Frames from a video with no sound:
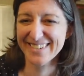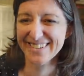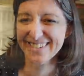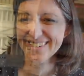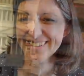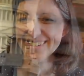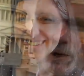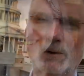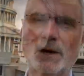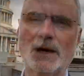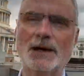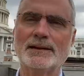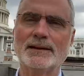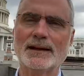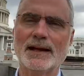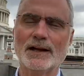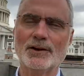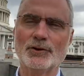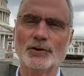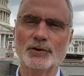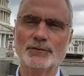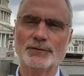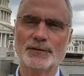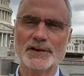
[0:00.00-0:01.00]
All right, that'll
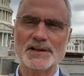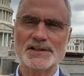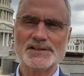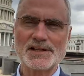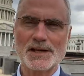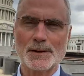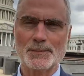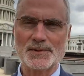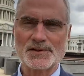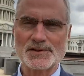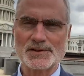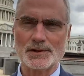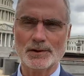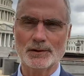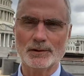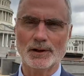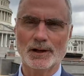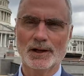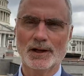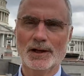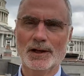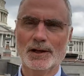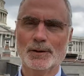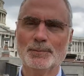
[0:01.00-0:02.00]
do it for this episode.
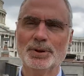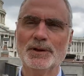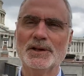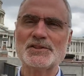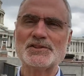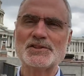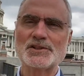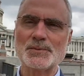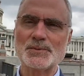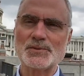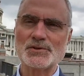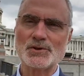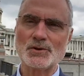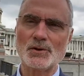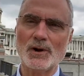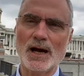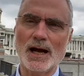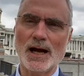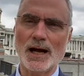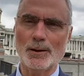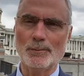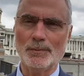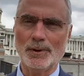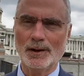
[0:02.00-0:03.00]
Please
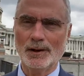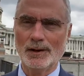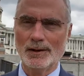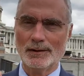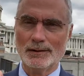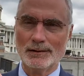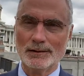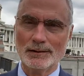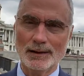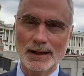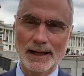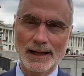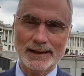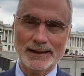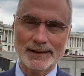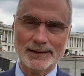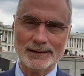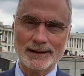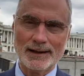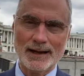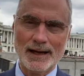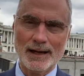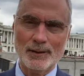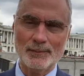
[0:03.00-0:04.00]
subscribe, like,
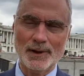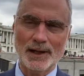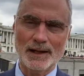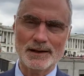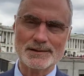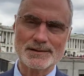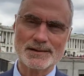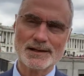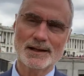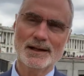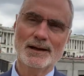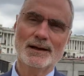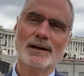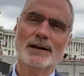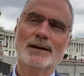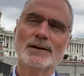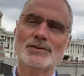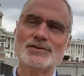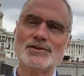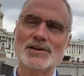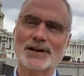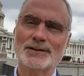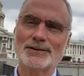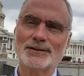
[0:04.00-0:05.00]
and comment.
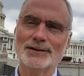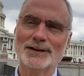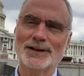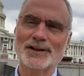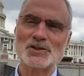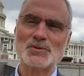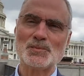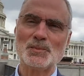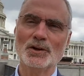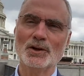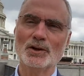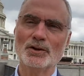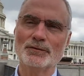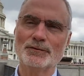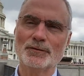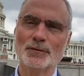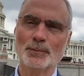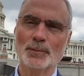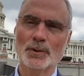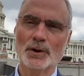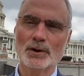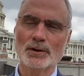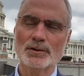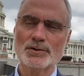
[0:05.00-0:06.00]
Check the links below for
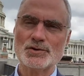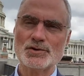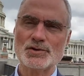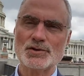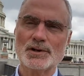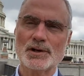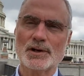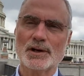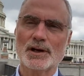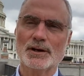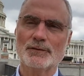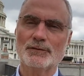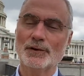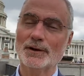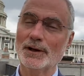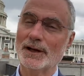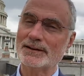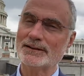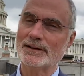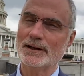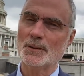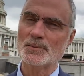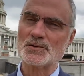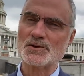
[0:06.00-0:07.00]
merch. If you'd
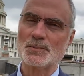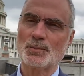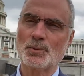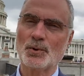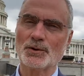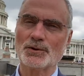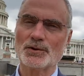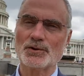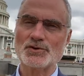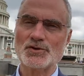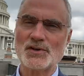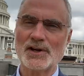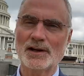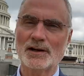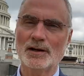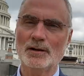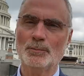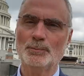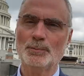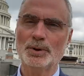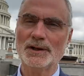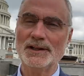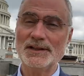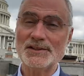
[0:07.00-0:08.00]
like to help support the channel,
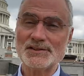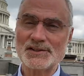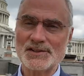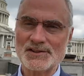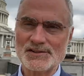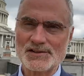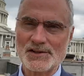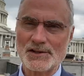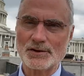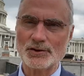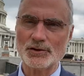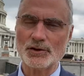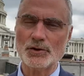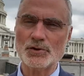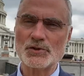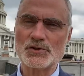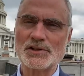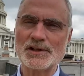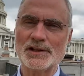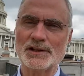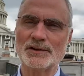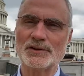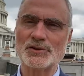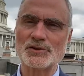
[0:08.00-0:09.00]
please consider
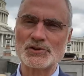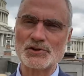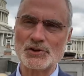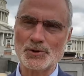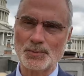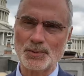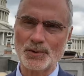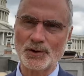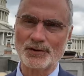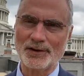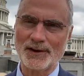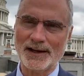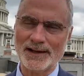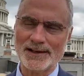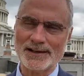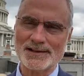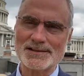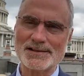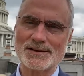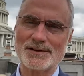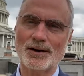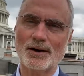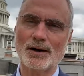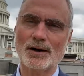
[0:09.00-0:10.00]
using the super
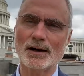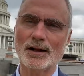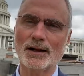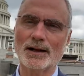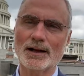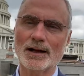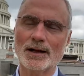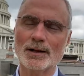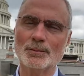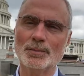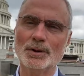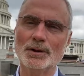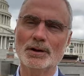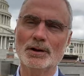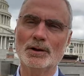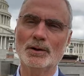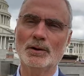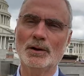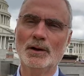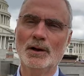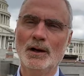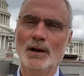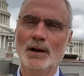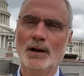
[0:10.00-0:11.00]
thanks, the heart icon
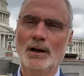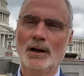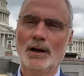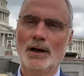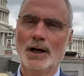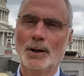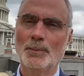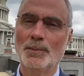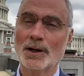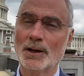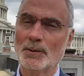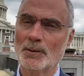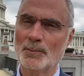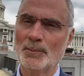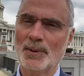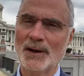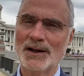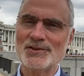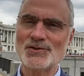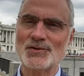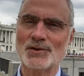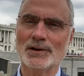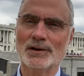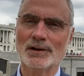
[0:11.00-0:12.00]
below, or become a
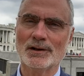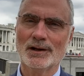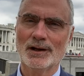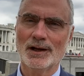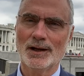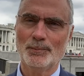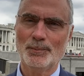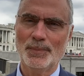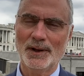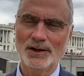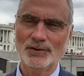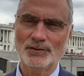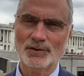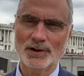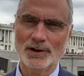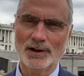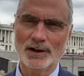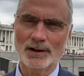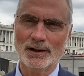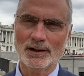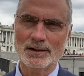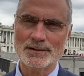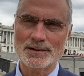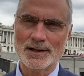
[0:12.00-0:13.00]
patron at
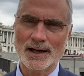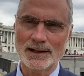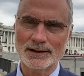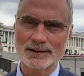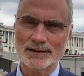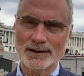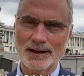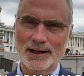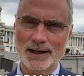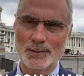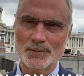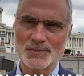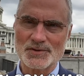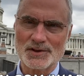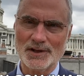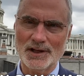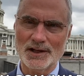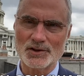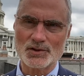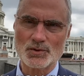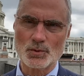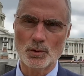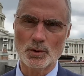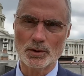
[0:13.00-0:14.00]

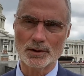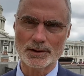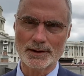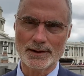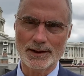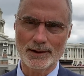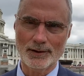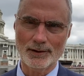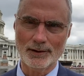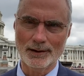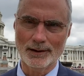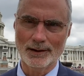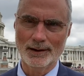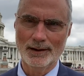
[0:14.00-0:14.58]
patreon.com/WardCarroll.